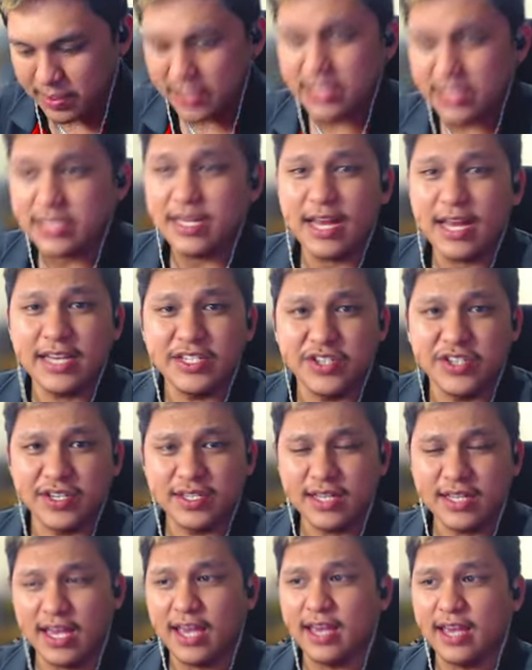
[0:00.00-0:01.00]
this is like
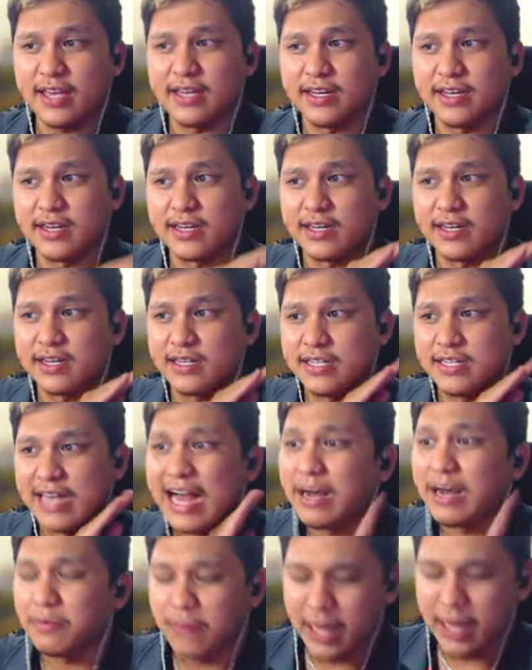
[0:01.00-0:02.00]
just a
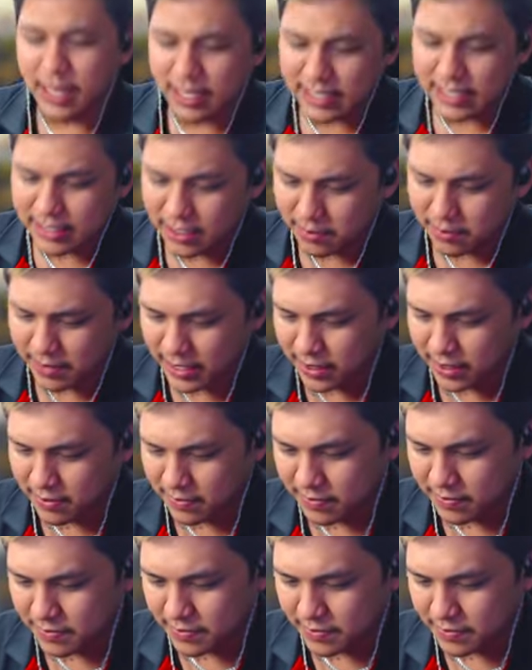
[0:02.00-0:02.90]
knockback a little bit.